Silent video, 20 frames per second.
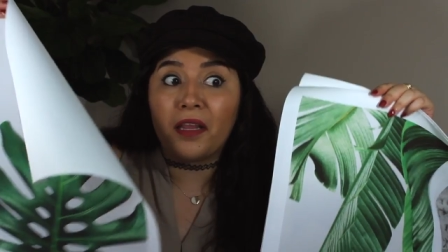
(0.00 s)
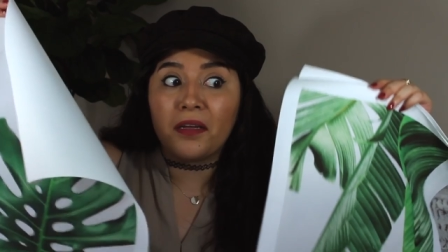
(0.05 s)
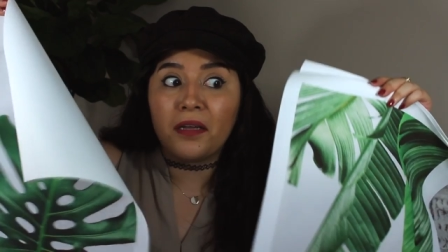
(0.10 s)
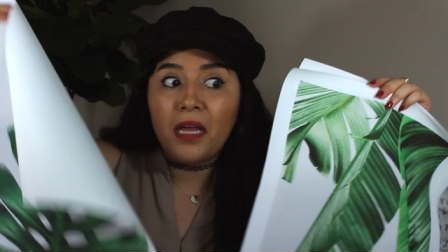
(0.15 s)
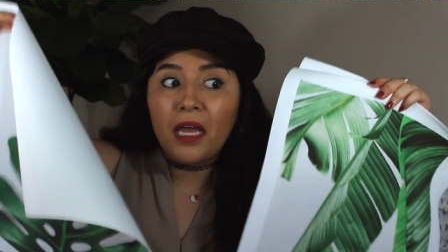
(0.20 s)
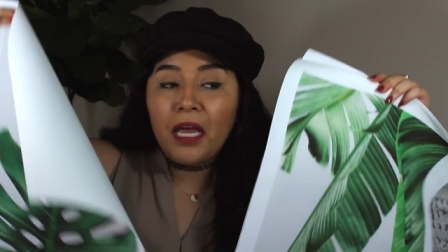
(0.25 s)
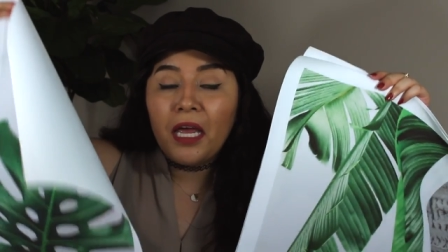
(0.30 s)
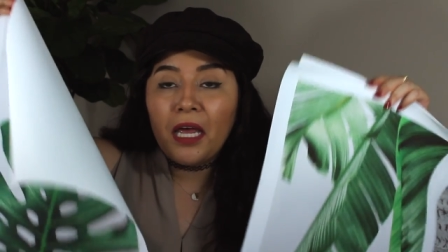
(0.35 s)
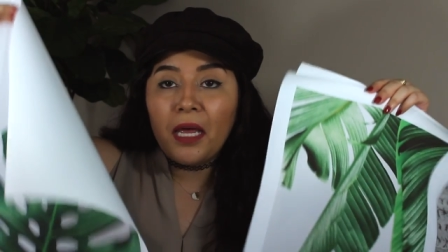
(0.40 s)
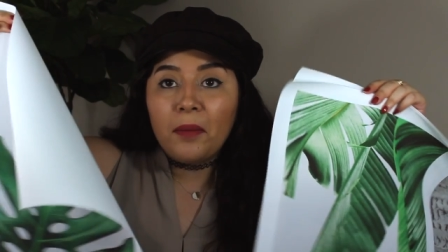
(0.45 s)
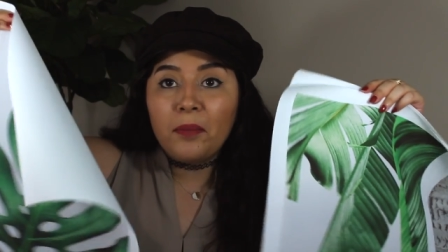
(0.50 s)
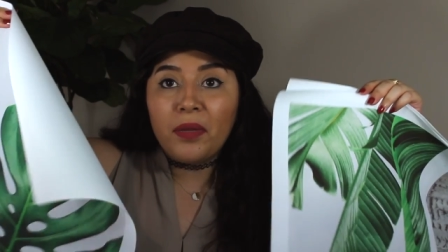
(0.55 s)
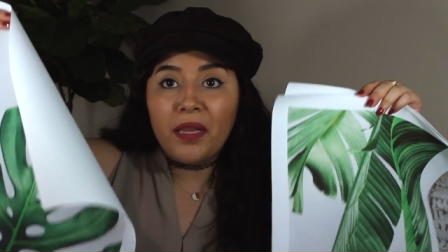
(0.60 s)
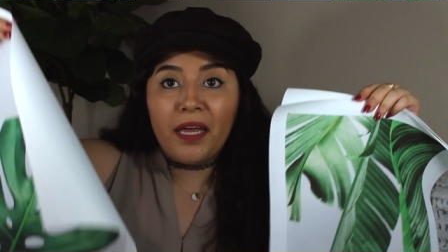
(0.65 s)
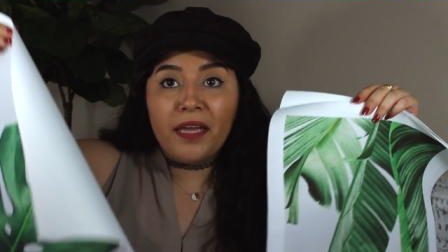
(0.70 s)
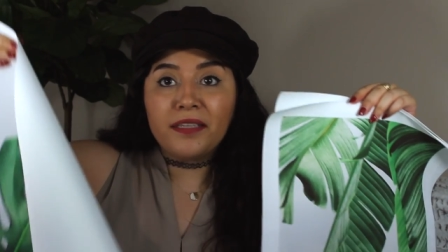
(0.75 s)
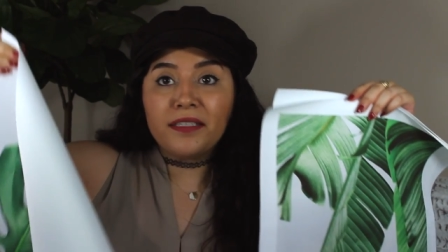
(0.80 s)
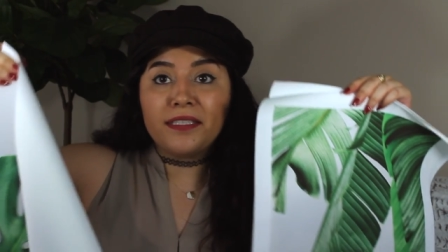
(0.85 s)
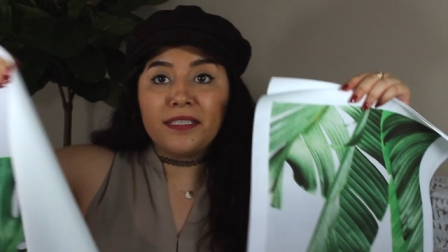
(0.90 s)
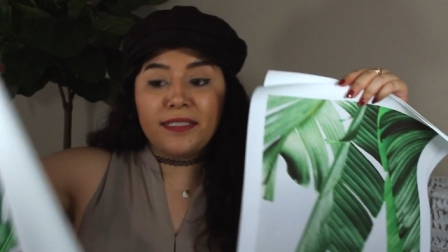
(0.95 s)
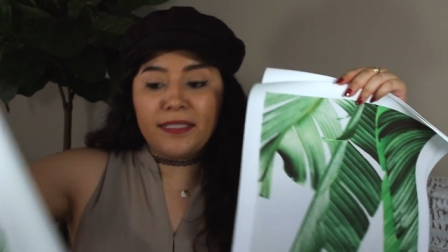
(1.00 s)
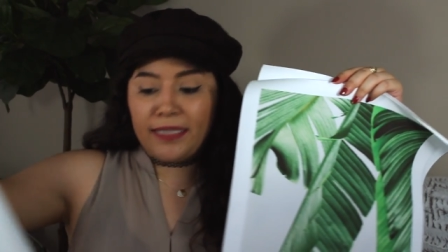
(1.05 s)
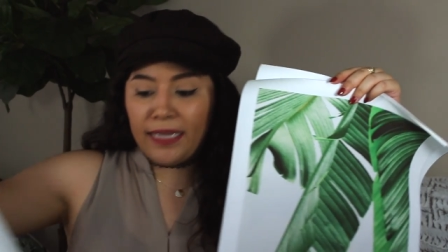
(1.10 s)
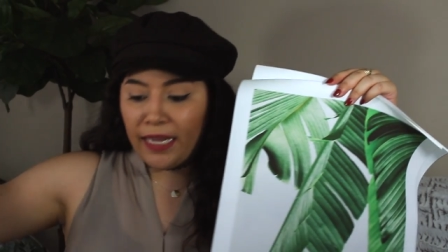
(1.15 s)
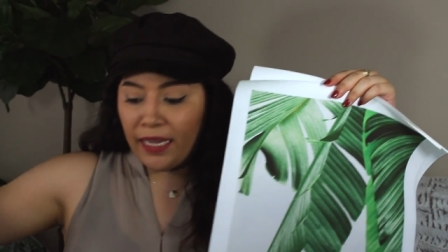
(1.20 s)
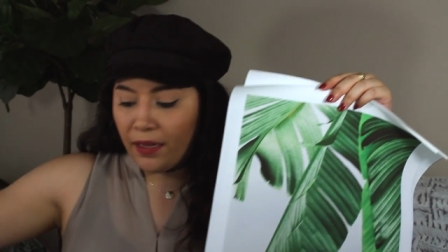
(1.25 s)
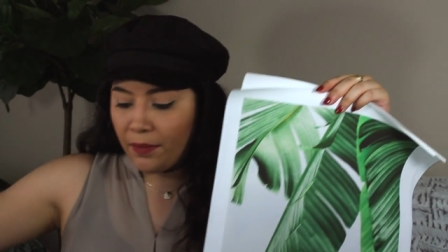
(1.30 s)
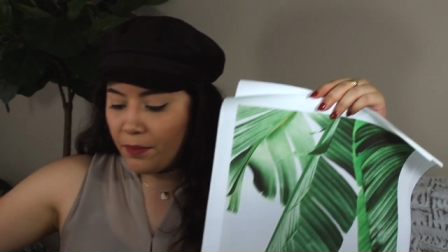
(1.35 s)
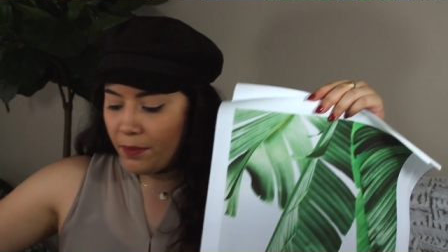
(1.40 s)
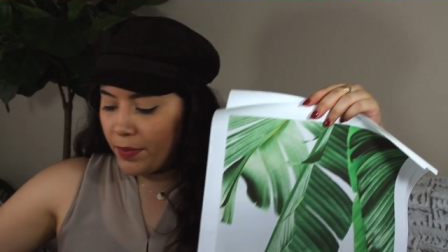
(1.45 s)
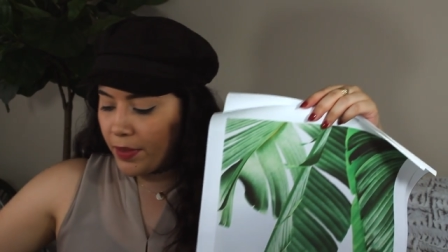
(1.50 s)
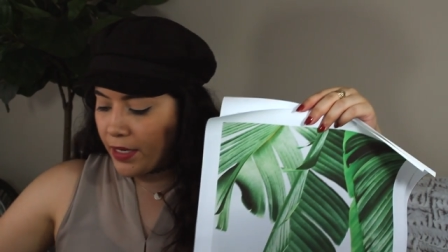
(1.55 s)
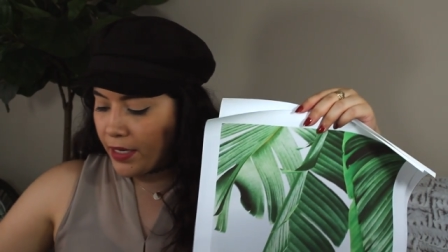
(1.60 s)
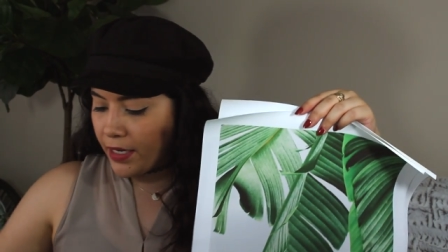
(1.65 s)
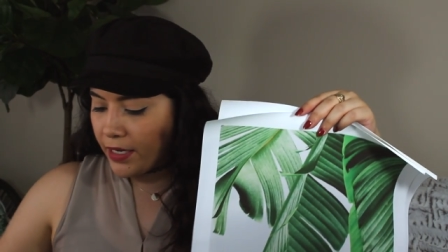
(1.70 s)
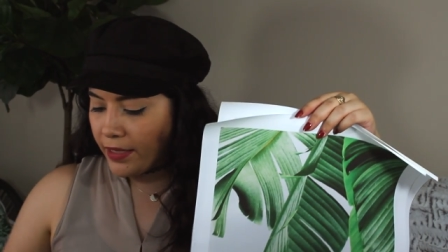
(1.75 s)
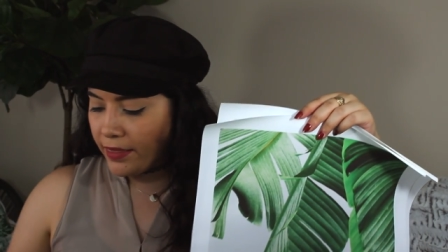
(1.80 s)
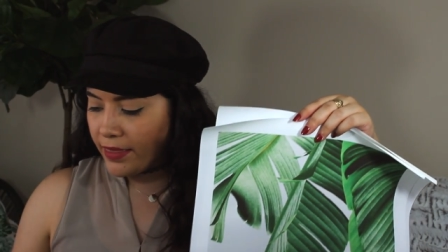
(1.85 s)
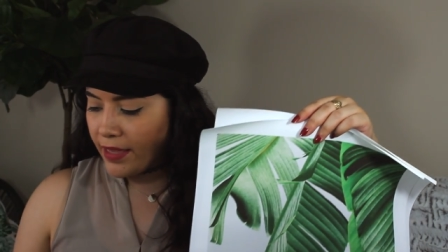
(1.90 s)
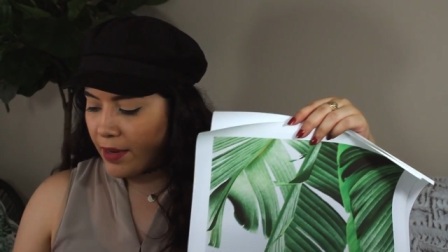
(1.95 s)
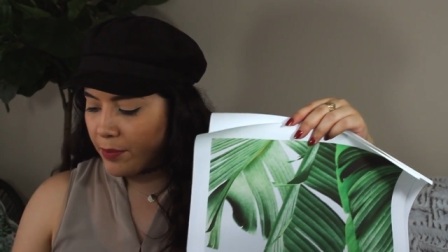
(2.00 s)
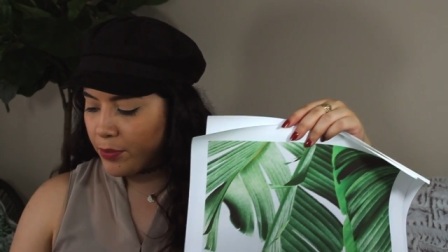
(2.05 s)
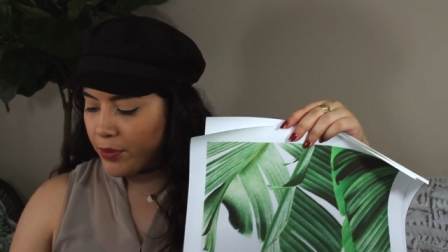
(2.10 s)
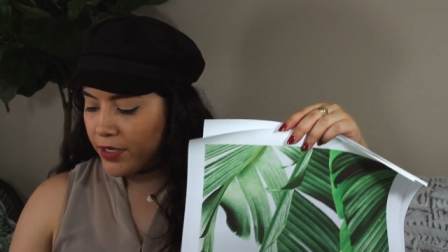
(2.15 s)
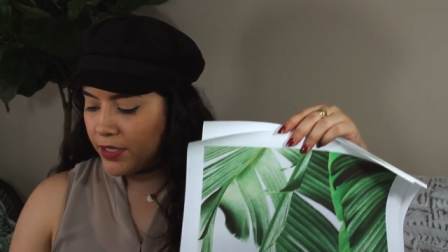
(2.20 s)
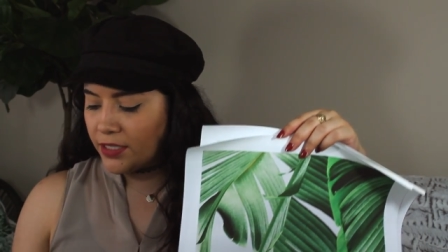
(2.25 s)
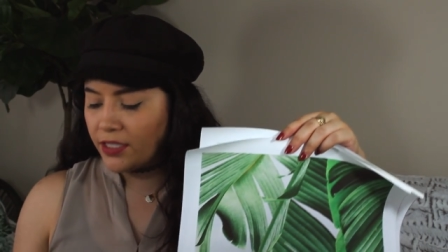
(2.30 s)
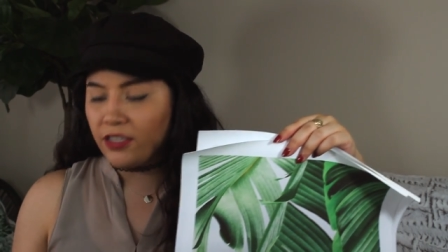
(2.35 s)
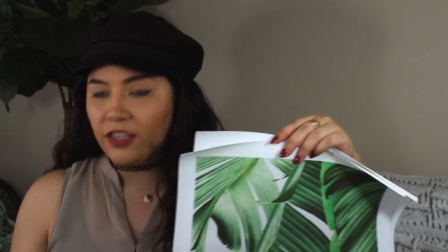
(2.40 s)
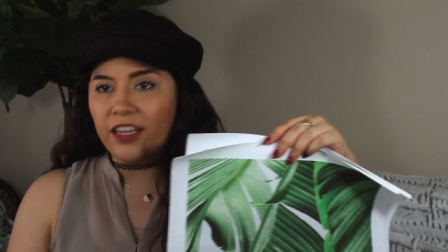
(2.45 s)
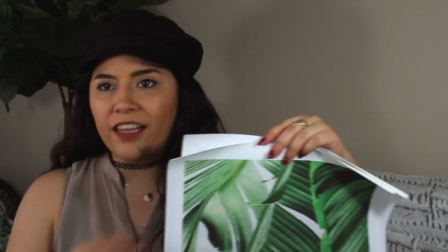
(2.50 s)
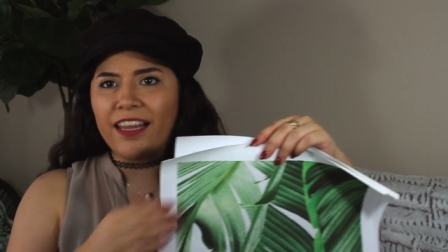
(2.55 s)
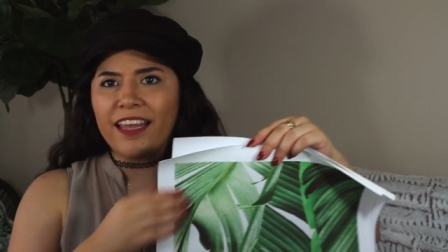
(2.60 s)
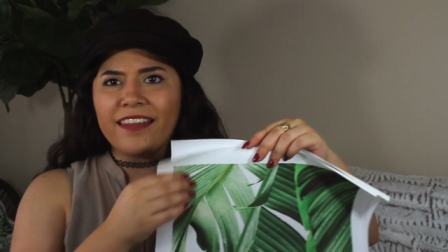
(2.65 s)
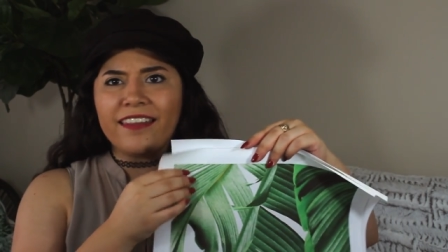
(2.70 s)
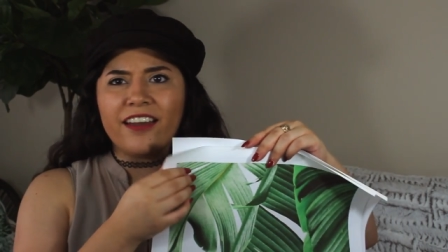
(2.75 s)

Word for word: the plant's name, but I got that print and